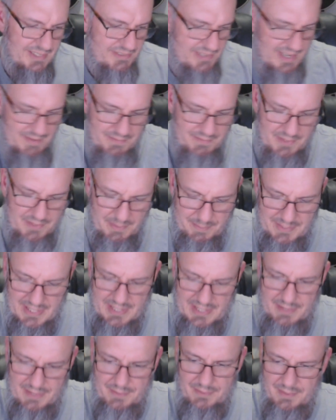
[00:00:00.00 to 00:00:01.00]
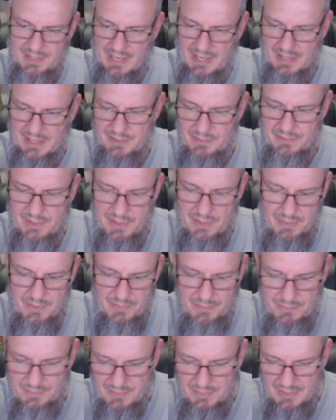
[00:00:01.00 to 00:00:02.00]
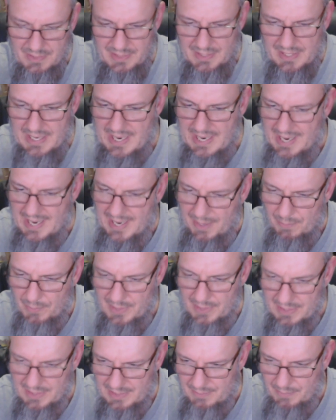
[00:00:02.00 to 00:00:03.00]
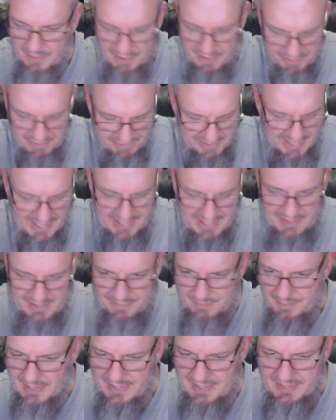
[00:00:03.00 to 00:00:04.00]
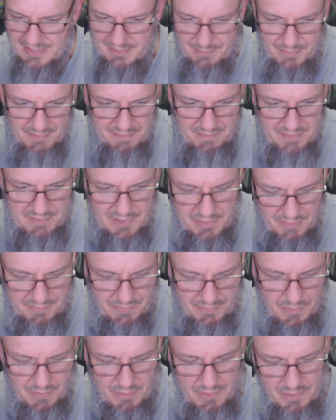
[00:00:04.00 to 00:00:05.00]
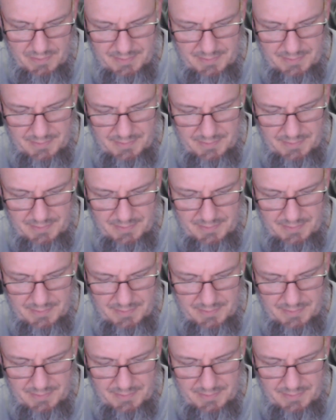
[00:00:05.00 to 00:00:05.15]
have them now. I don't know how well it works. I hadn't read a review for them